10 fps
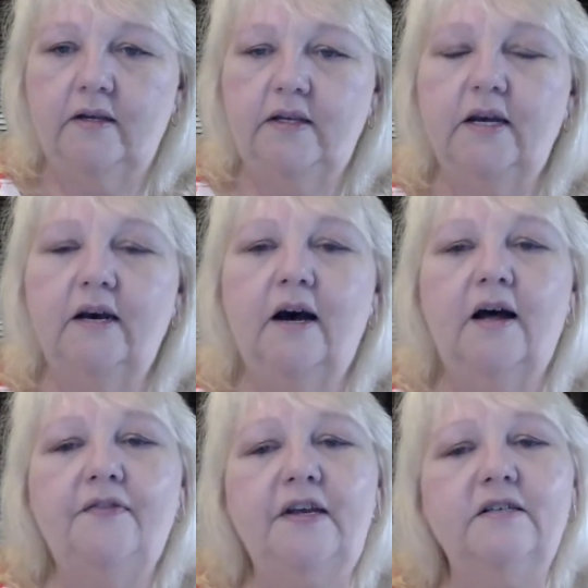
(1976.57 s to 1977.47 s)
Yeah,
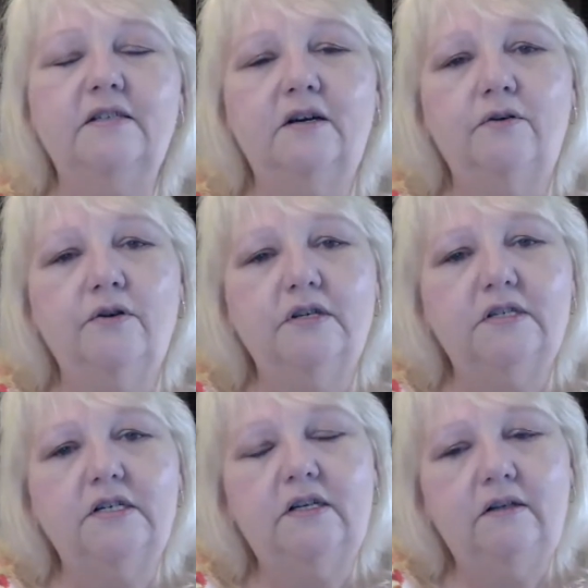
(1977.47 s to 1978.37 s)
I think so,
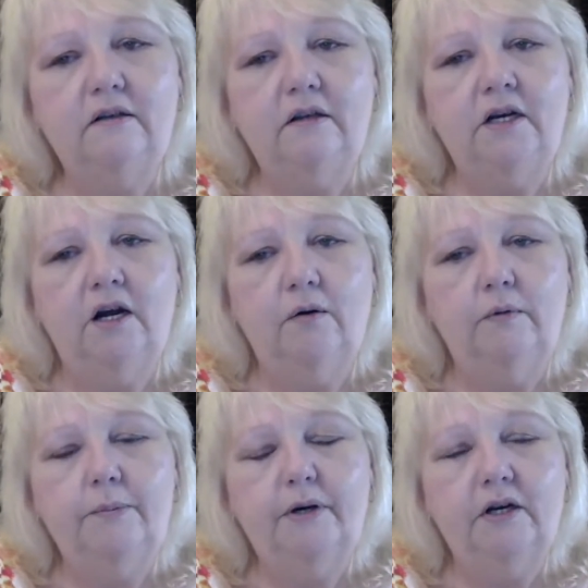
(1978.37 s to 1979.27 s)
Christy.
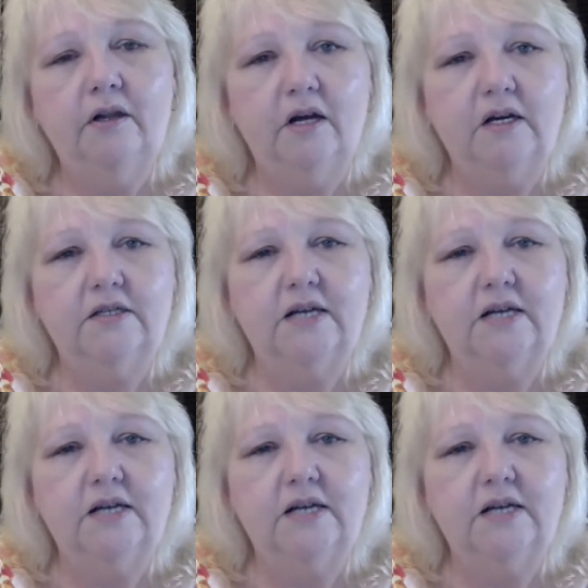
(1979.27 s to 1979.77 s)
We put a lot of